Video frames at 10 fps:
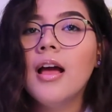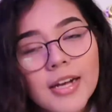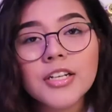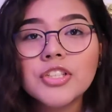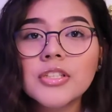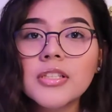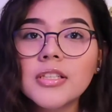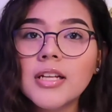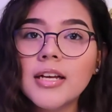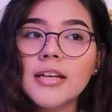I actually
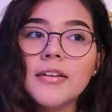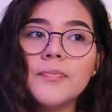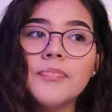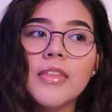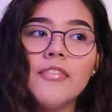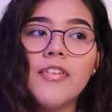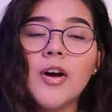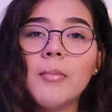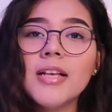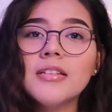like
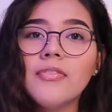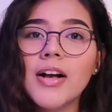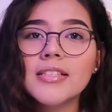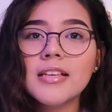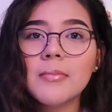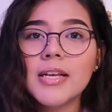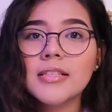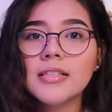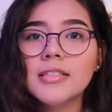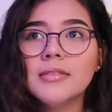found myself asking
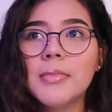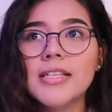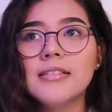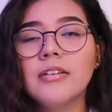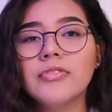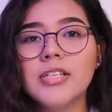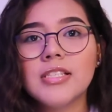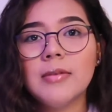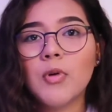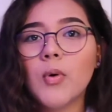myself the
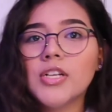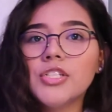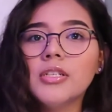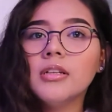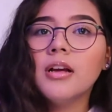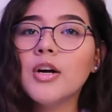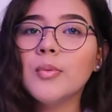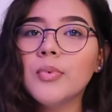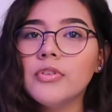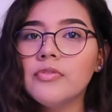same question a
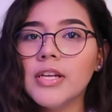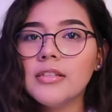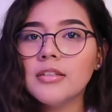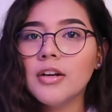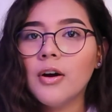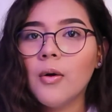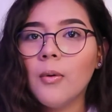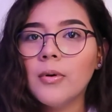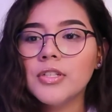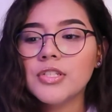couple of days
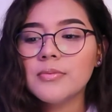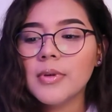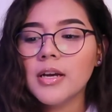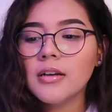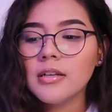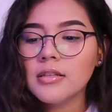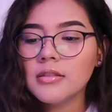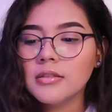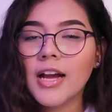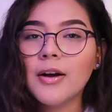ago, just
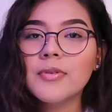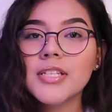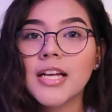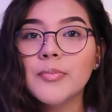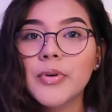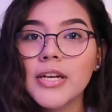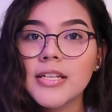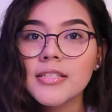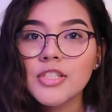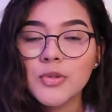because I was kind of put in
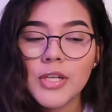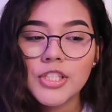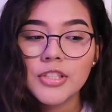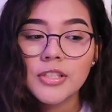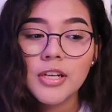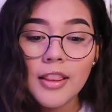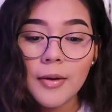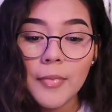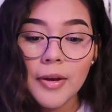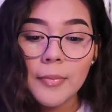a situation
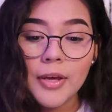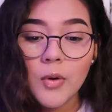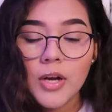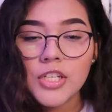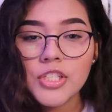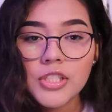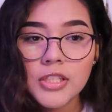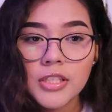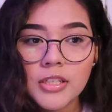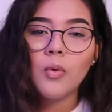that made me
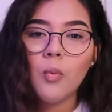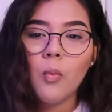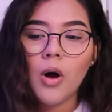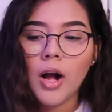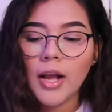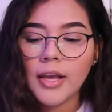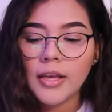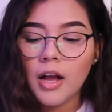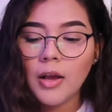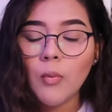question why
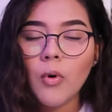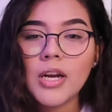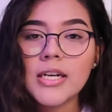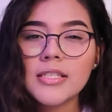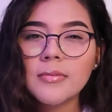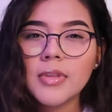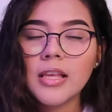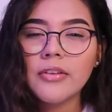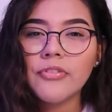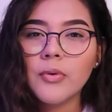I wanted
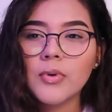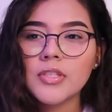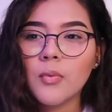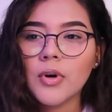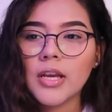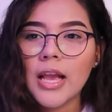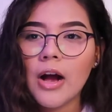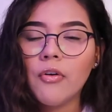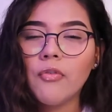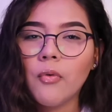something if it wasn't working
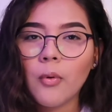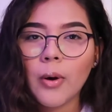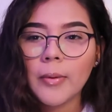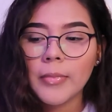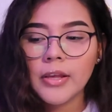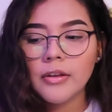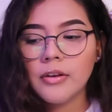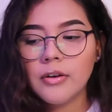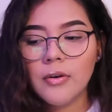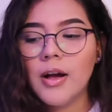out for me, you
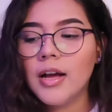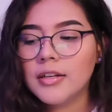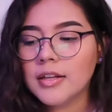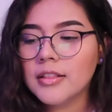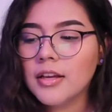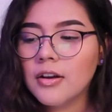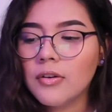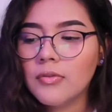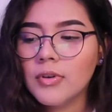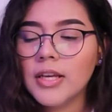know. And I think
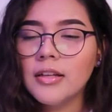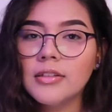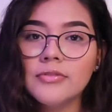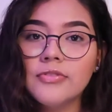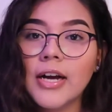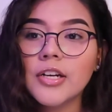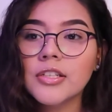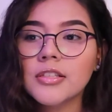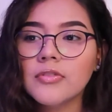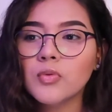we find
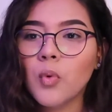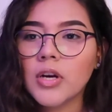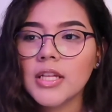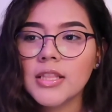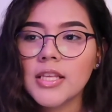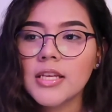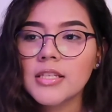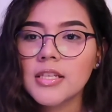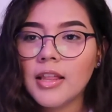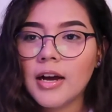ourselves wanting
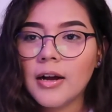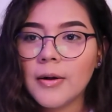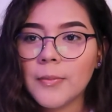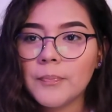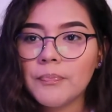things that